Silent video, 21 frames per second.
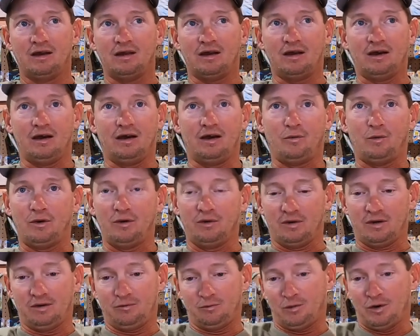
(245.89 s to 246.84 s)
we
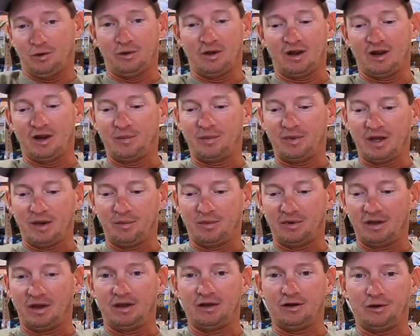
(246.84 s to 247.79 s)
were going to be able
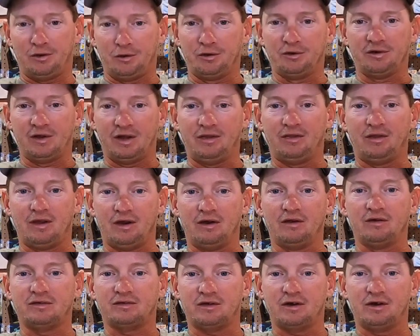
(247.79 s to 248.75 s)
to get a lure in
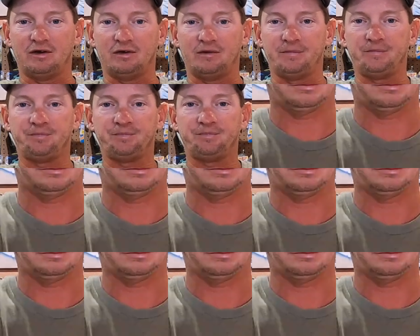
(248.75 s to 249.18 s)
there. So